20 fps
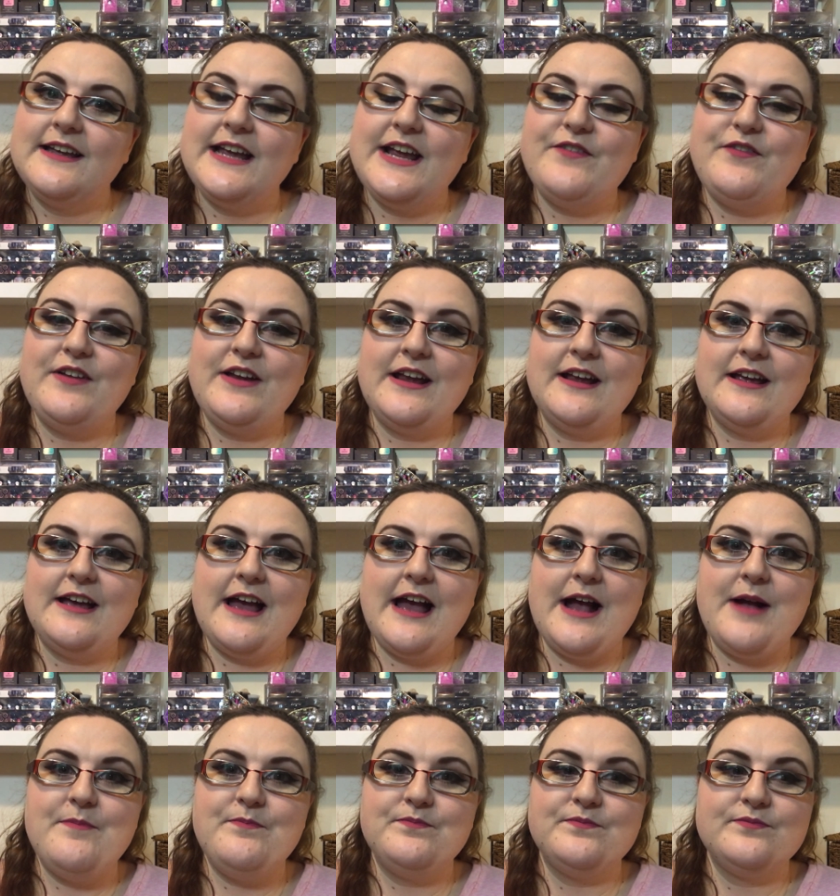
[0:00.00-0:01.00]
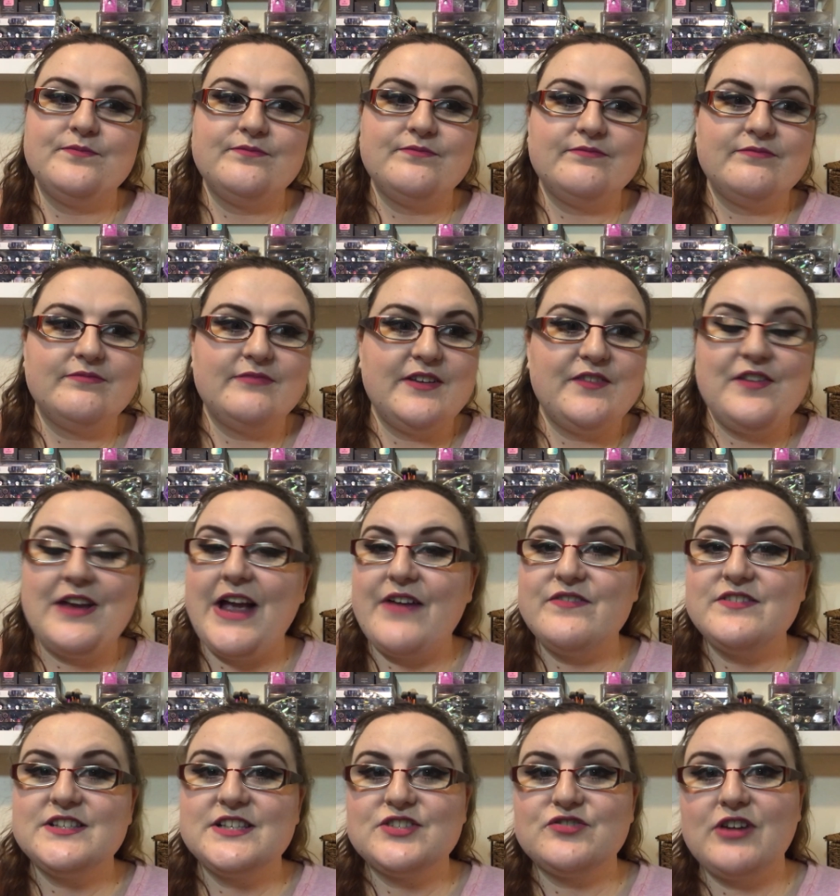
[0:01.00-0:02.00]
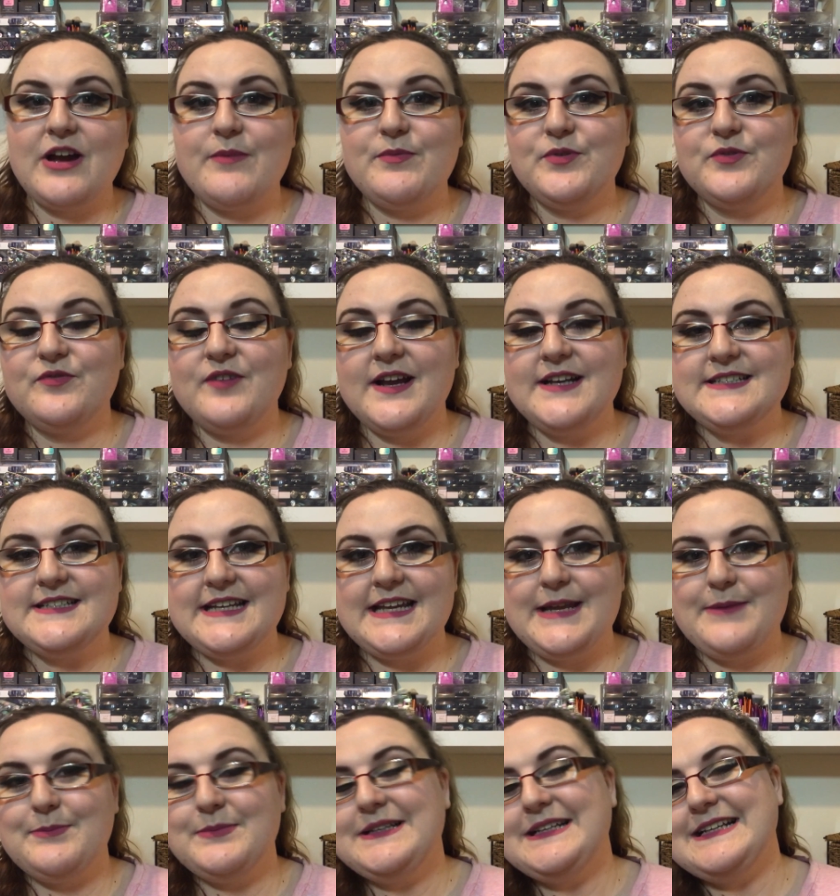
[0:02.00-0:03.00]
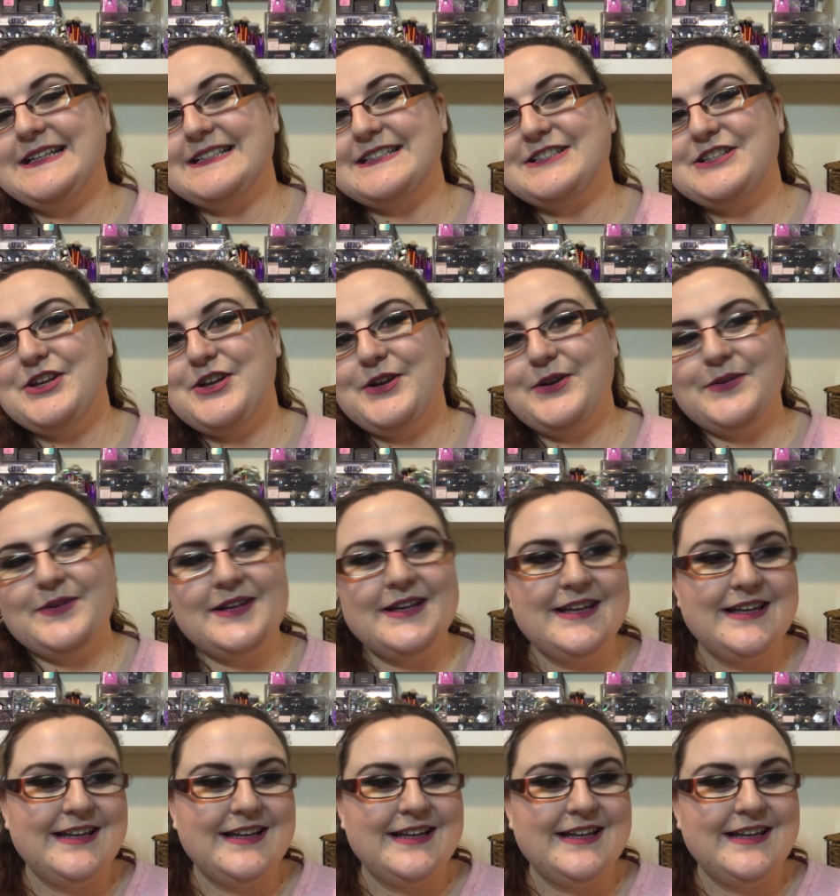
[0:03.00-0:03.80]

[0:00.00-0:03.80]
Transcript: If you haven't subscribed already, please do.